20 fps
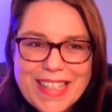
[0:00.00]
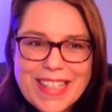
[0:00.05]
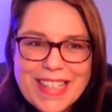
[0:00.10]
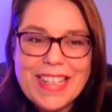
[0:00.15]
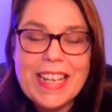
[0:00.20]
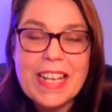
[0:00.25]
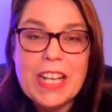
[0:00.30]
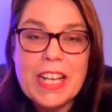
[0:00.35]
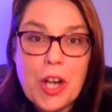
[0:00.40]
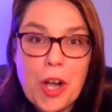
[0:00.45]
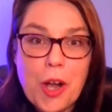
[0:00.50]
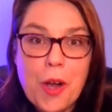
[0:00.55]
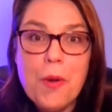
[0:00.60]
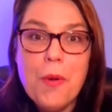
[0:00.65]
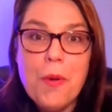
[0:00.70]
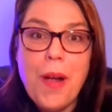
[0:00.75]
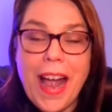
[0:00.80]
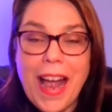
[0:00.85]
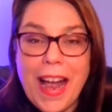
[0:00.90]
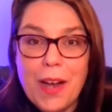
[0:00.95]
listening,
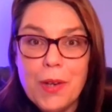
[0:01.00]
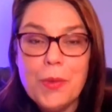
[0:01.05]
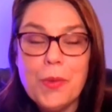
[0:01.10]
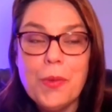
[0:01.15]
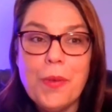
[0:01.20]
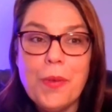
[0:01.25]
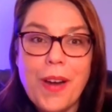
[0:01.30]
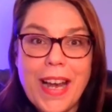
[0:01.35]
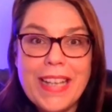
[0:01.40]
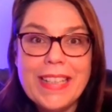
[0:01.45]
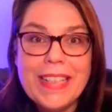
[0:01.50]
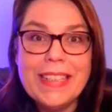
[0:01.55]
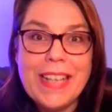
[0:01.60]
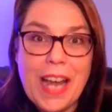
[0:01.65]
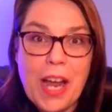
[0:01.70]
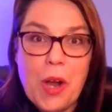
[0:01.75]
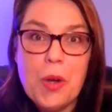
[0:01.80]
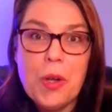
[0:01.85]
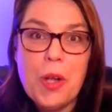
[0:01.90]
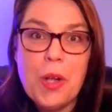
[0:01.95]
go out right
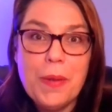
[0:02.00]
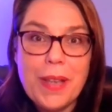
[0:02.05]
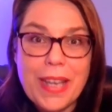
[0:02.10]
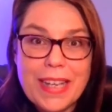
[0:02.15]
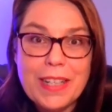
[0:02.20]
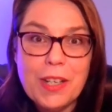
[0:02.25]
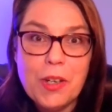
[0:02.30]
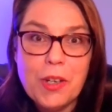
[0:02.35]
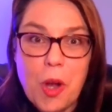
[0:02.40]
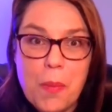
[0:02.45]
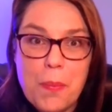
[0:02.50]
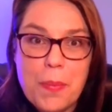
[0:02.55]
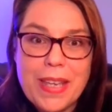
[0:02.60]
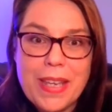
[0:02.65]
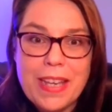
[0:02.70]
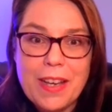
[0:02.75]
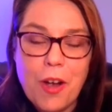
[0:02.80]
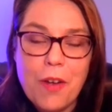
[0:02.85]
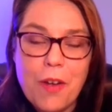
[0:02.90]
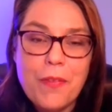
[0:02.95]
now, go get a
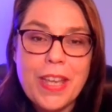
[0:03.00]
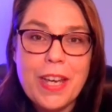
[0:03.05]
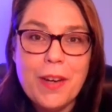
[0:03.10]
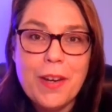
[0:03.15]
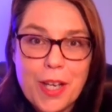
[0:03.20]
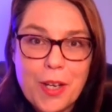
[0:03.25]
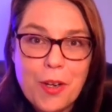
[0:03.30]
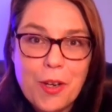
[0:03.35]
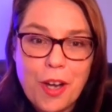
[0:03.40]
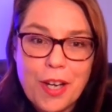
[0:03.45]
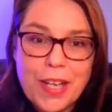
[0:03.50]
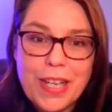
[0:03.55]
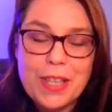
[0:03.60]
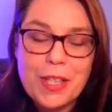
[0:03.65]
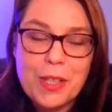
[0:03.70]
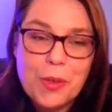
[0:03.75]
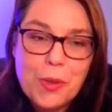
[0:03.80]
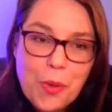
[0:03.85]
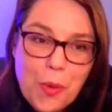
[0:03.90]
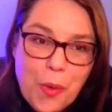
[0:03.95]
copy of Hearing God
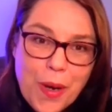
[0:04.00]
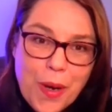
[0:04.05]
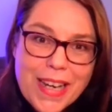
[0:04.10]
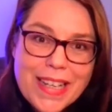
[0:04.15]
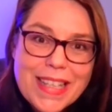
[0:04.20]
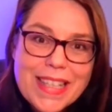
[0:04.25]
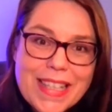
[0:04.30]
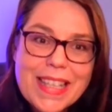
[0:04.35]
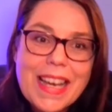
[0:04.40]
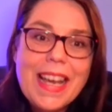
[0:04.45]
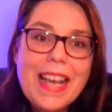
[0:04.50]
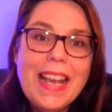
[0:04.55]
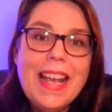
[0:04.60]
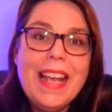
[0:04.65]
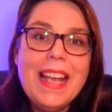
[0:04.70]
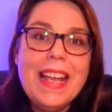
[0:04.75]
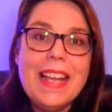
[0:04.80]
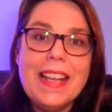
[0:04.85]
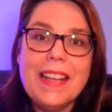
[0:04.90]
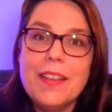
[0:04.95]
in the Noise,
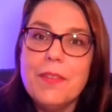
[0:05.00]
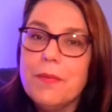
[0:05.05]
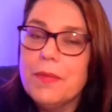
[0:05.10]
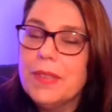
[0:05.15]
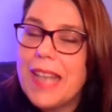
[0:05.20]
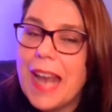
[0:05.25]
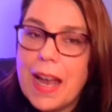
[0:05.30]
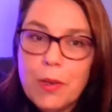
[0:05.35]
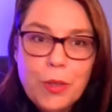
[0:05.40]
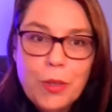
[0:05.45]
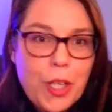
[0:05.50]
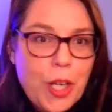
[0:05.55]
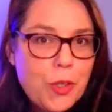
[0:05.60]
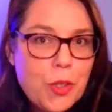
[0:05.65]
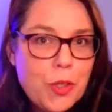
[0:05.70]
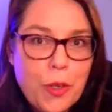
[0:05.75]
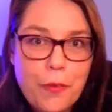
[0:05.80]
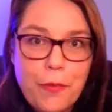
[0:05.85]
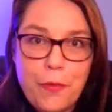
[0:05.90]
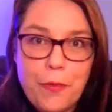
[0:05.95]

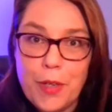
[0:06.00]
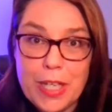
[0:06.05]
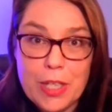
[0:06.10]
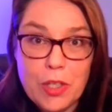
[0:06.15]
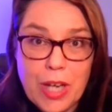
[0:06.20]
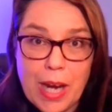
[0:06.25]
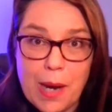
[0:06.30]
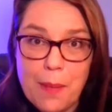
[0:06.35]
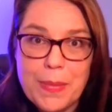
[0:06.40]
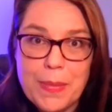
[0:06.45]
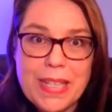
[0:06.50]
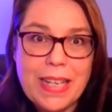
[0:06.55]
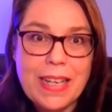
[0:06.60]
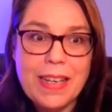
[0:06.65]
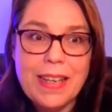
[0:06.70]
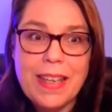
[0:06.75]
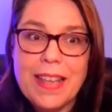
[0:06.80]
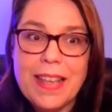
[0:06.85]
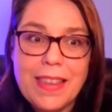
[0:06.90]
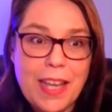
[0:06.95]
download your free
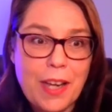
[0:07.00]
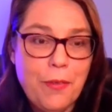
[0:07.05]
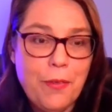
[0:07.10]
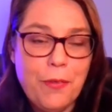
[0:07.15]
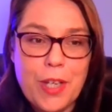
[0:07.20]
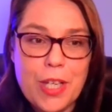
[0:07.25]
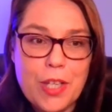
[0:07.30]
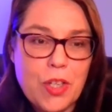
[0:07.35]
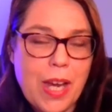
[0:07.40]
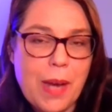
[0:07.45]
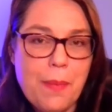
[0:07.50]
chapter, get that free